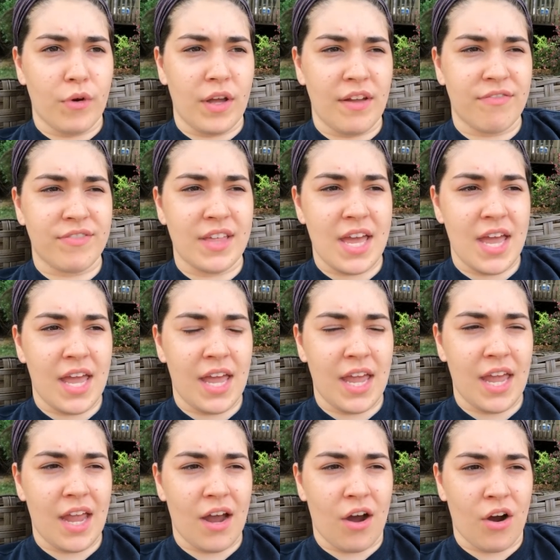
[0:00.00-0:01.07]
if
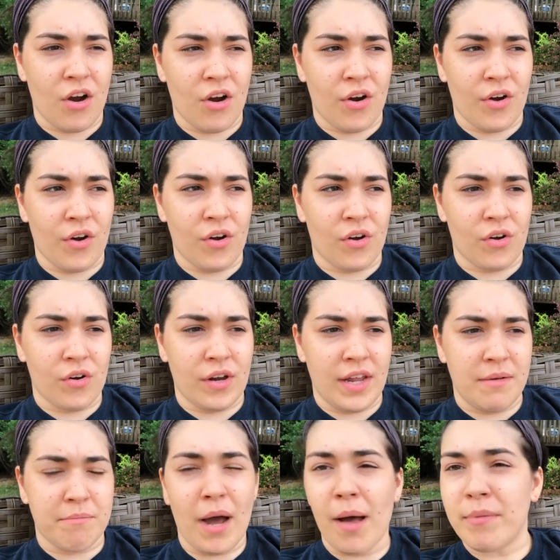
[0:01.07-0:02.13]
they are
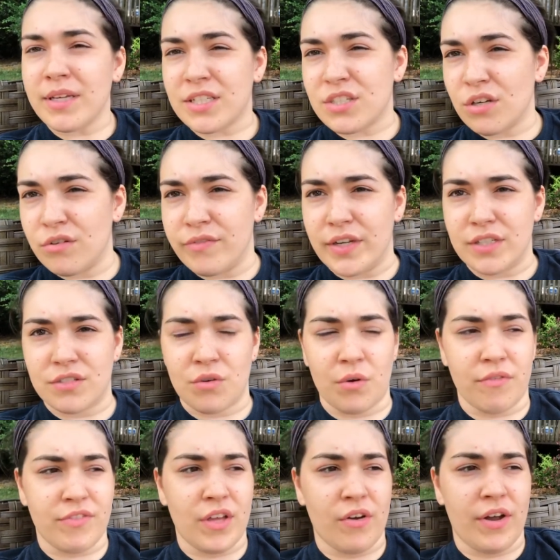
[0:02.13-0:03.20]
in public service, or
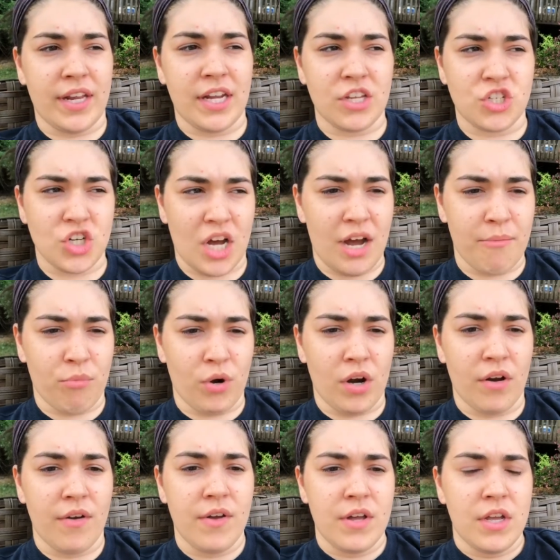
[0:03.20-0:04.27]
if they're in a job
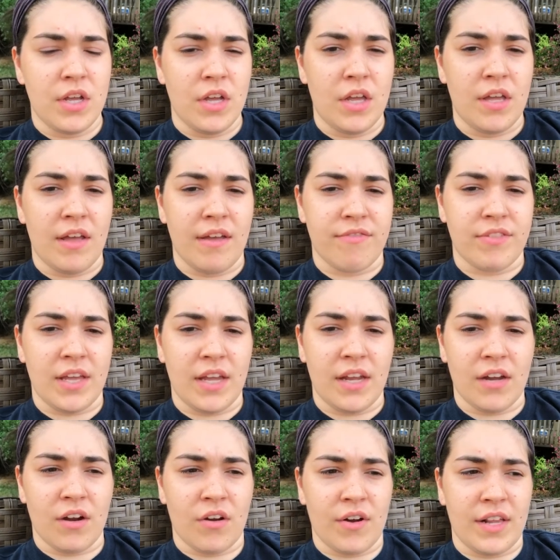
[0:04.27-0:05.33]
where, if
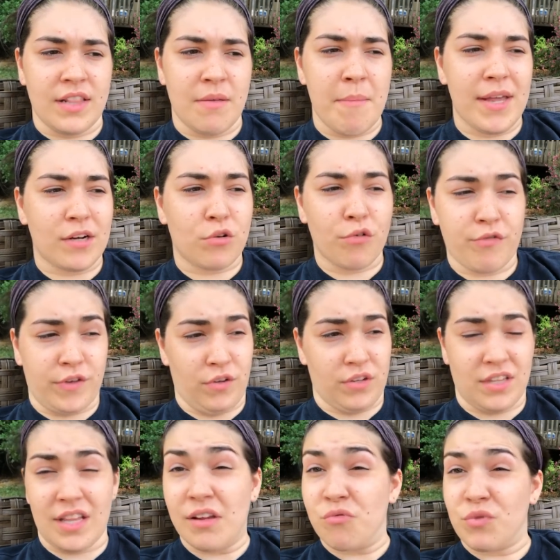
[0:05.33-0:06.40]
they are in the medical
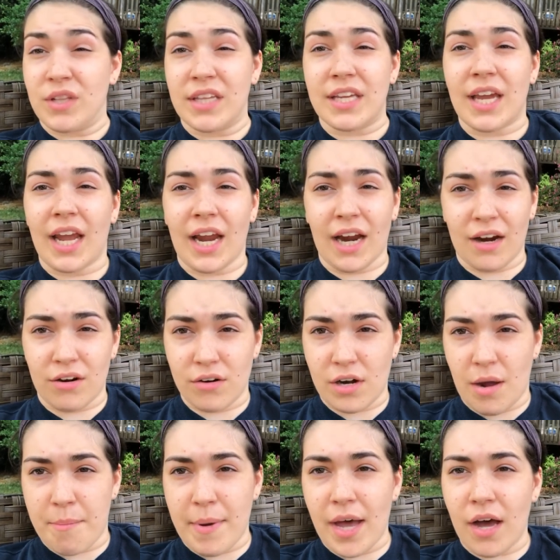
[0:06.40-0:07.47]
field and they really care
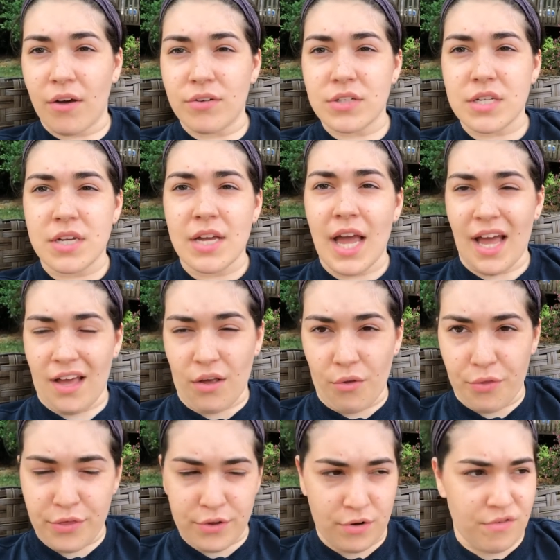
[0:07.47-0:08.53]
about
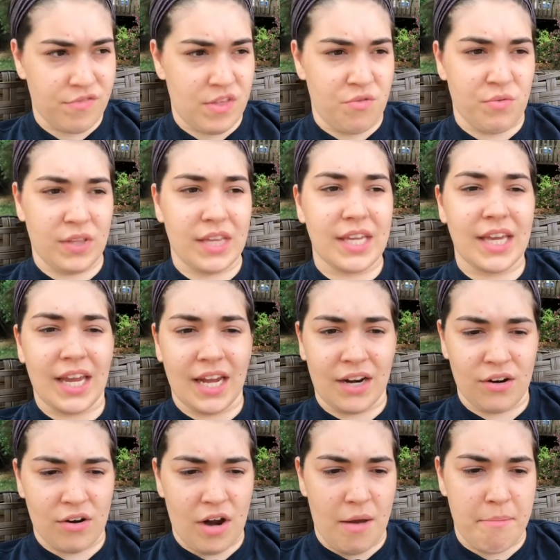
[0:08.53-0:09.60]
health, or if they really
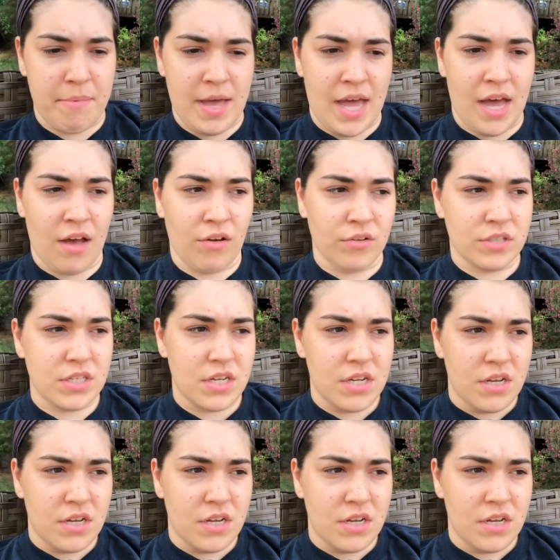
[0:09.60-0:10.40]
care about,